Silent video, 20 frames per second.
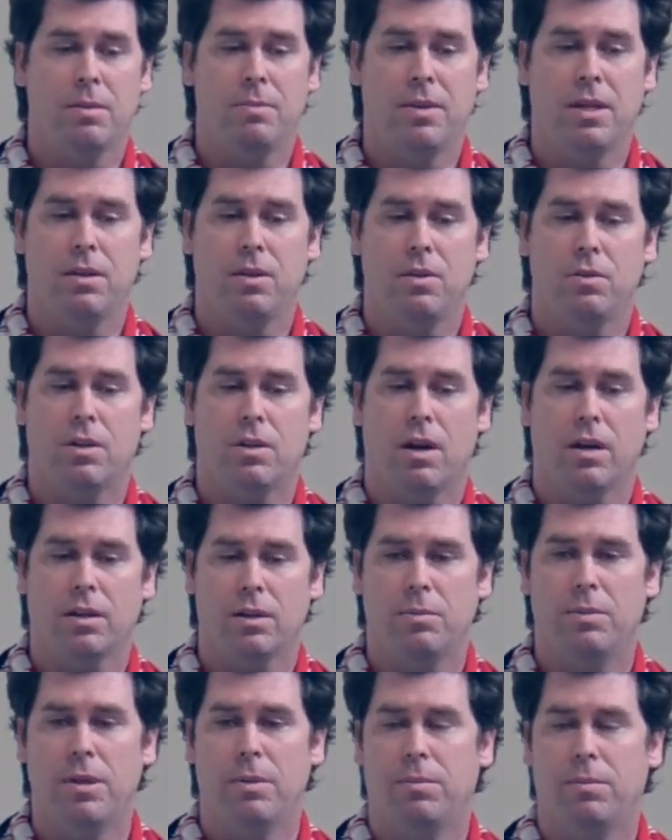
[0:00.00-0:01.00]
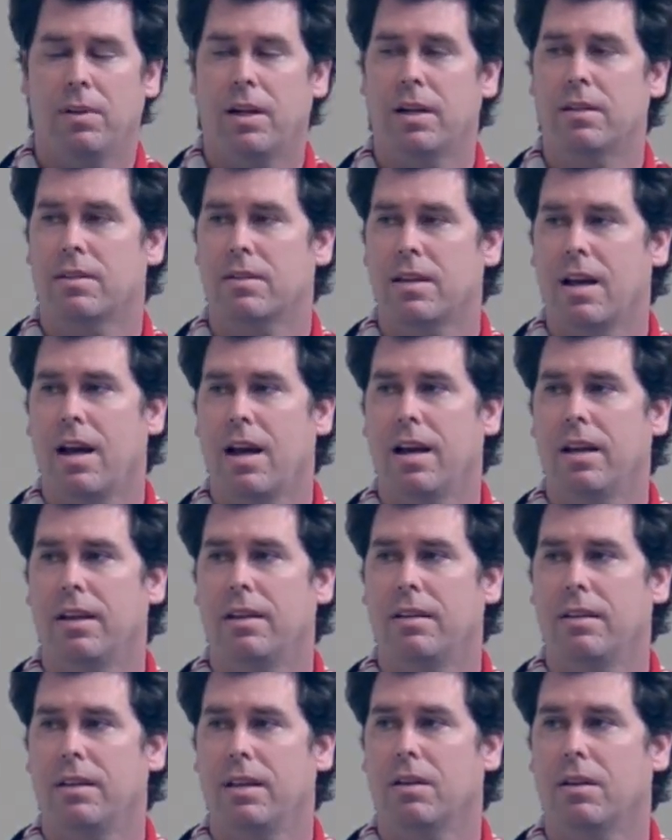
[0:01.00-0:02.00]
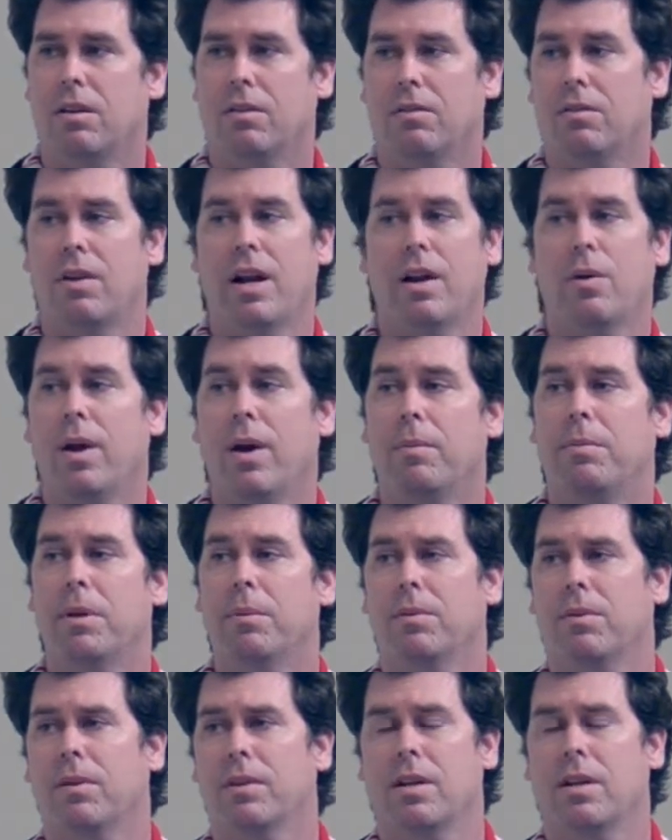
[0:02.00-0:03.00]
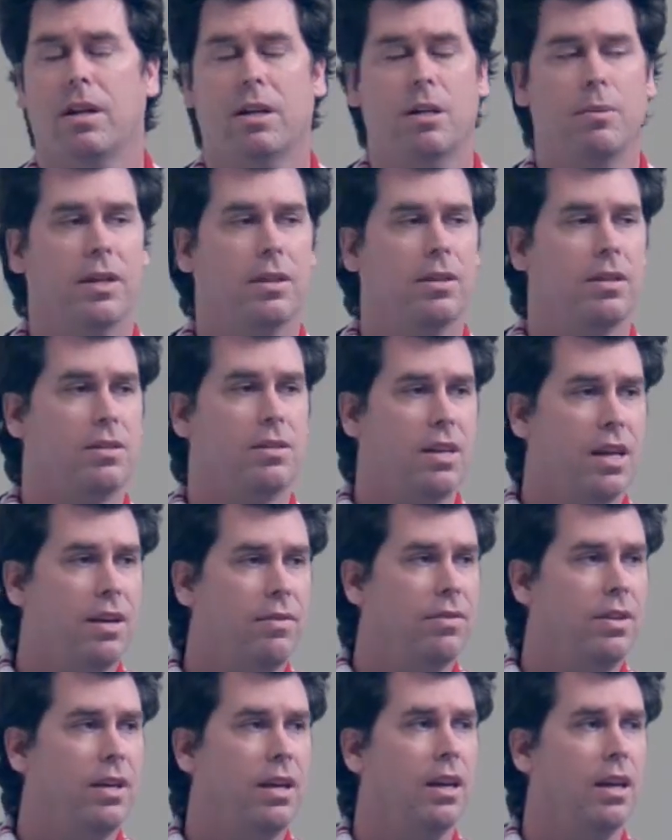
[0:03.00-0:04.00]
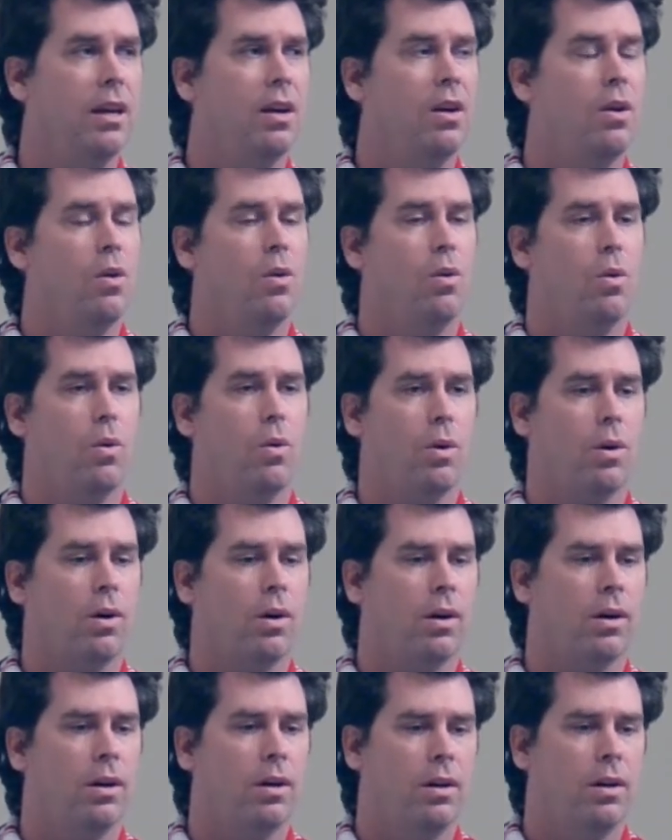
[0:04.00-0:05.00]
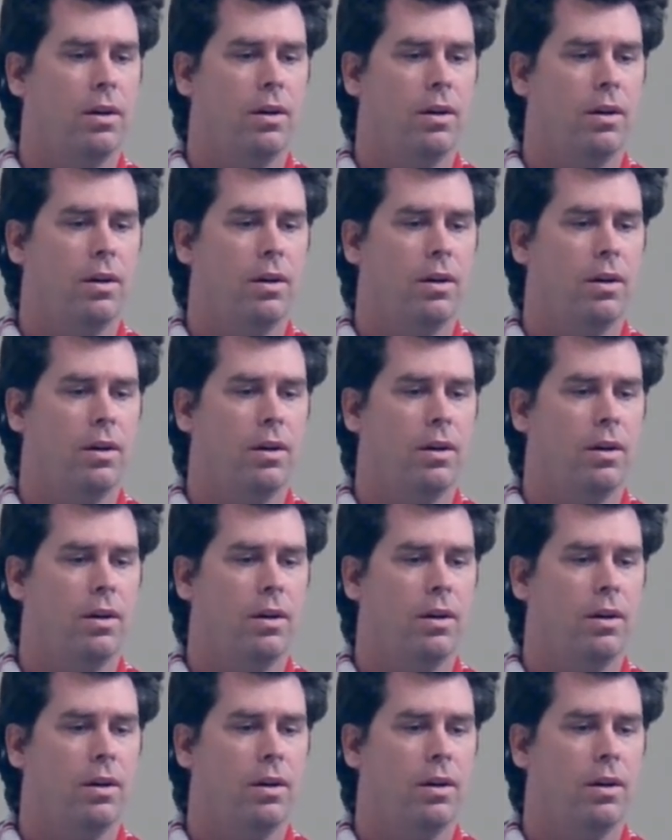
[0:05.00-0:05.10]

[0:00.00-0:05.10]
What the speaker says: I mean, you talk to people outside, you know, right away people are talking about the safety, or